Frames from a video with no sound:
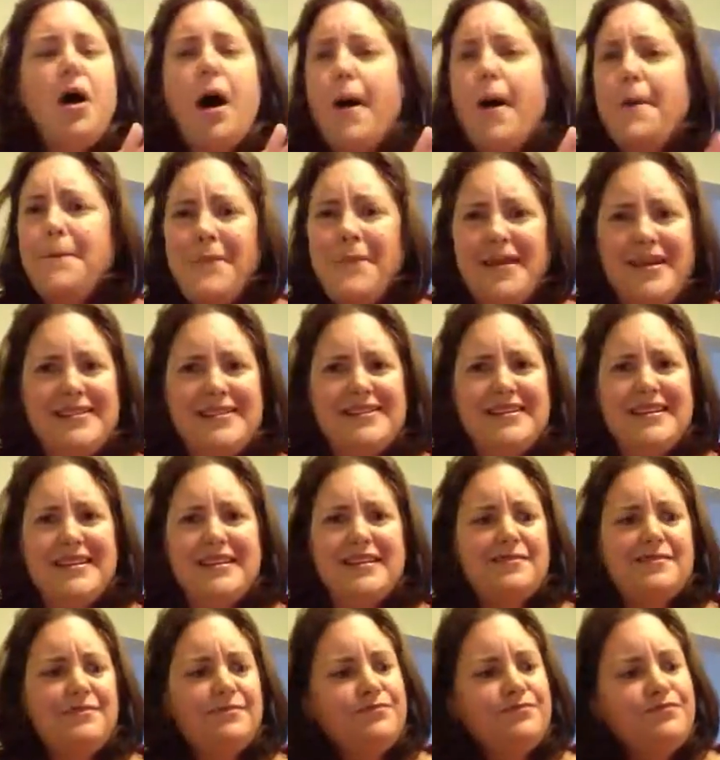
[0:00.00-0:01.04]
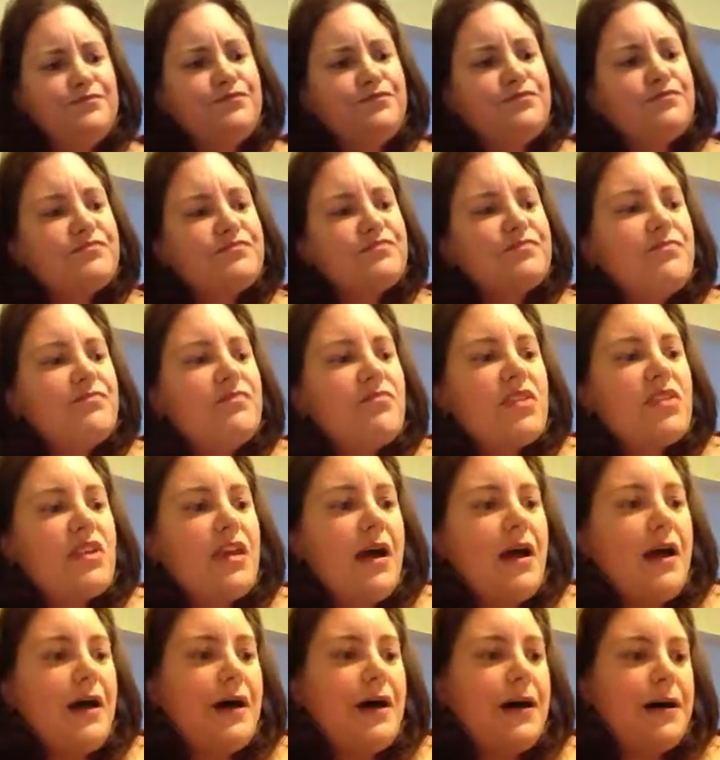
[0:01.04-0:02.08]
Amazing.
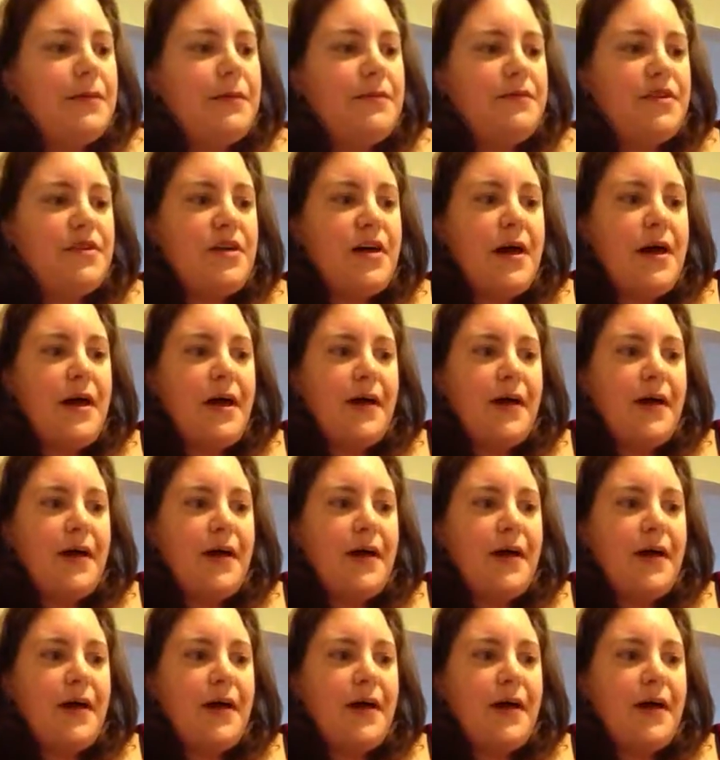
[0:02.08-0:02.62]
Um,